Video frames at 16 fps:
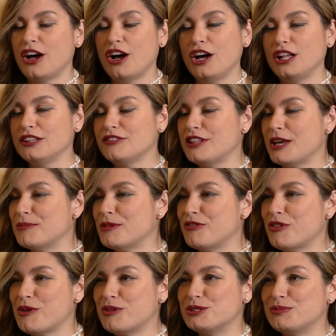All of that
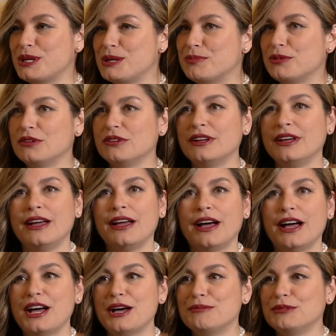before was people
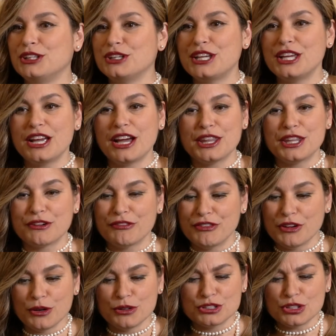looking on their
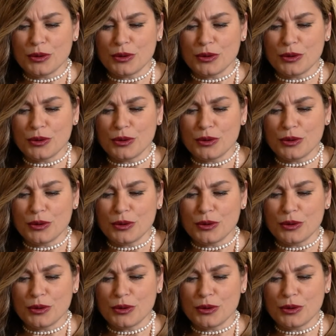phones.